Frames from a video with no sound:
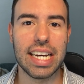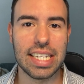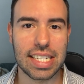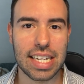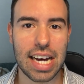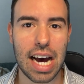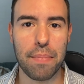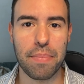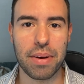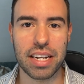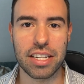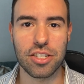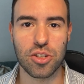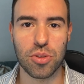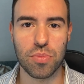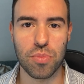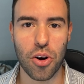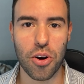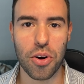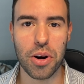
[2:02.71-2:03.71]
is happening
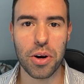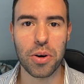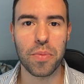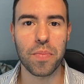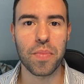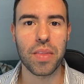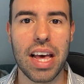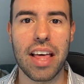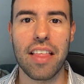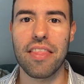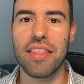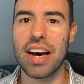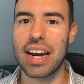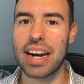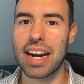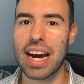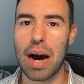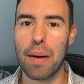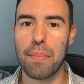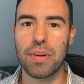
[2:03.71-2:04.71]
tomorrow.
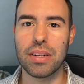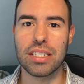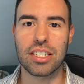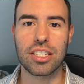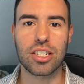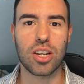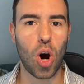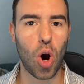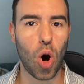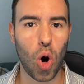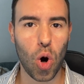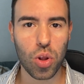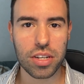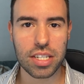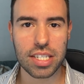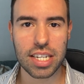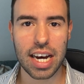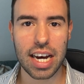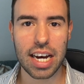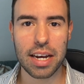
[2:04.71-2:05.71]
That happens all the
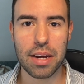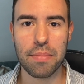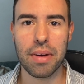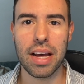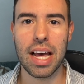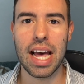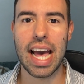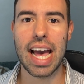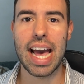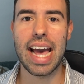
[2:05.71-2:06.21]
time.